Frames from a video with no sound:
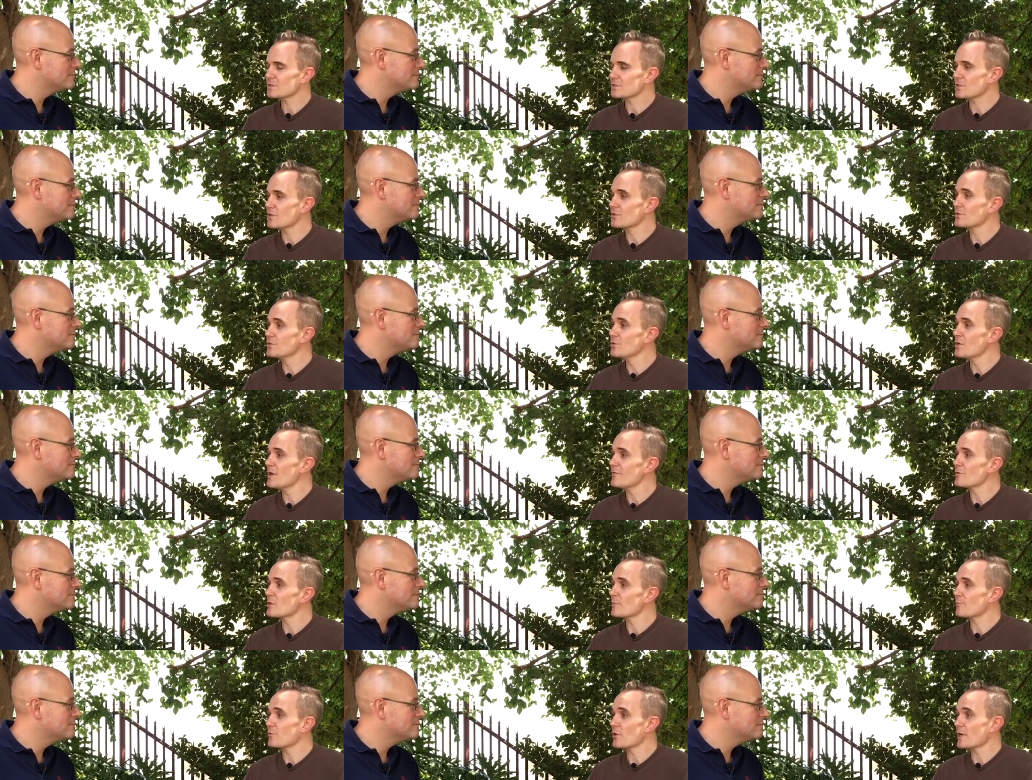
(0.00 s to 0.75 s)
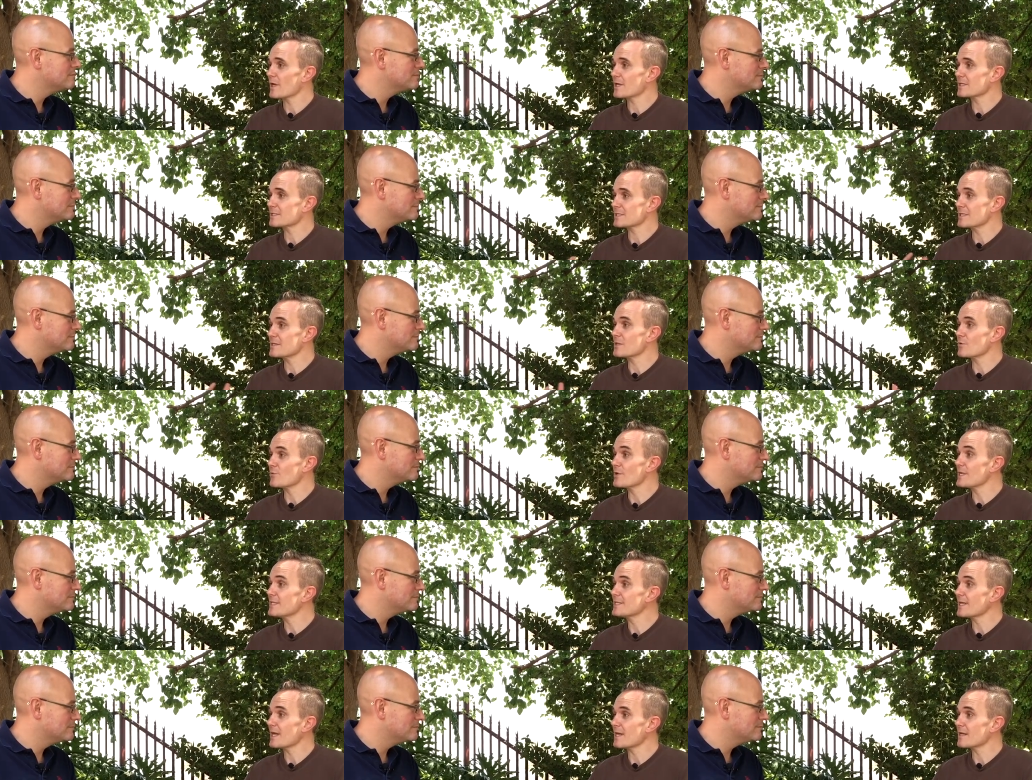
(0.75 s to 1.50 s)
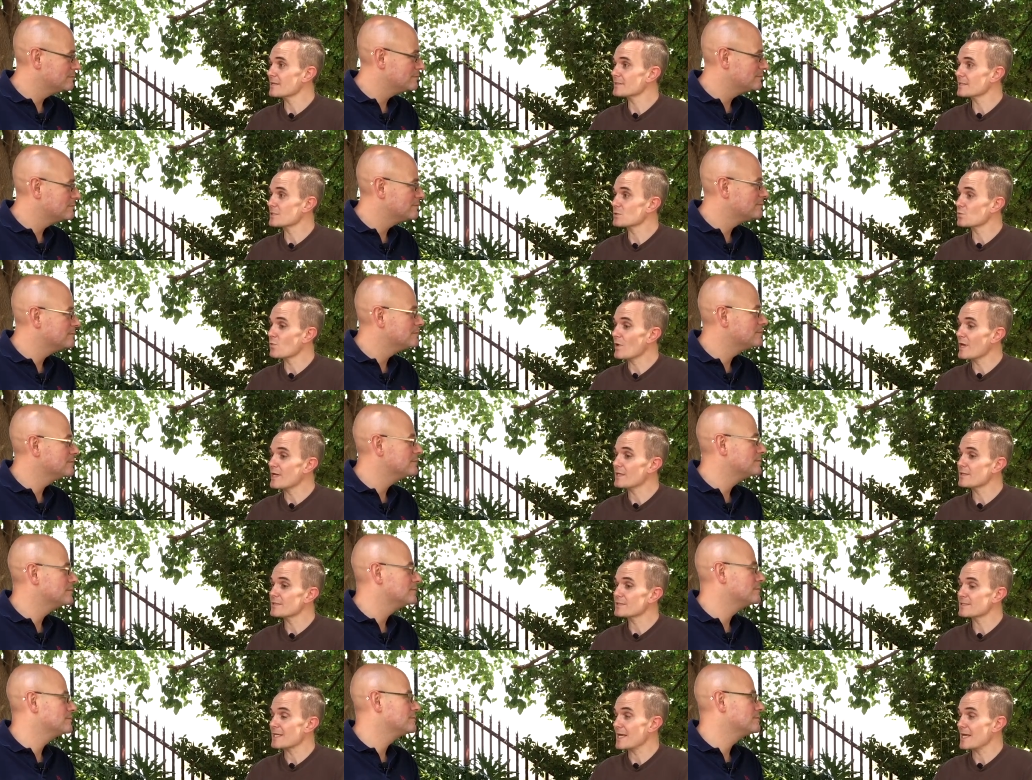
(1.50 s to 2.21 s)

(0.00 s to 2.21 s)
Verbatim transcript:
Speaker 1: So you have your products in the retailers as well as